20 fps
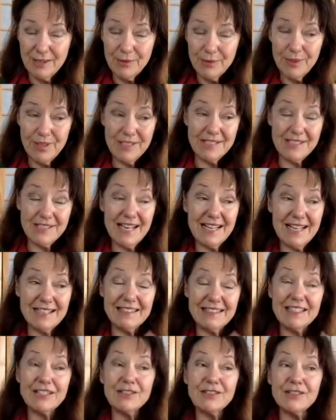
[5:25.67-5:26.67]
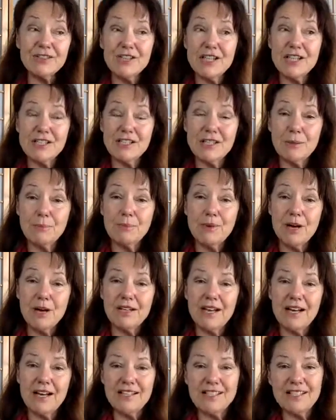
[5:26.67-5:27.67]
We can take little things that
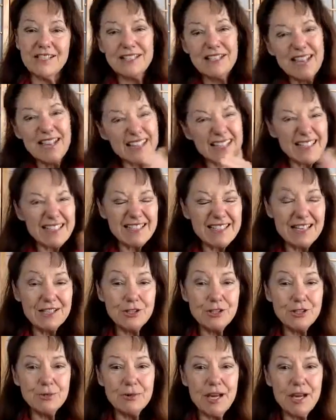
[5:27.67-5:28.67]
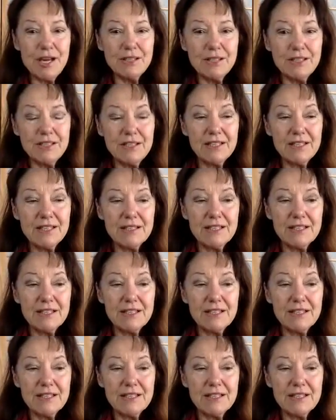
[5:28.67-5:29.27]
bug us and kind of dance around it.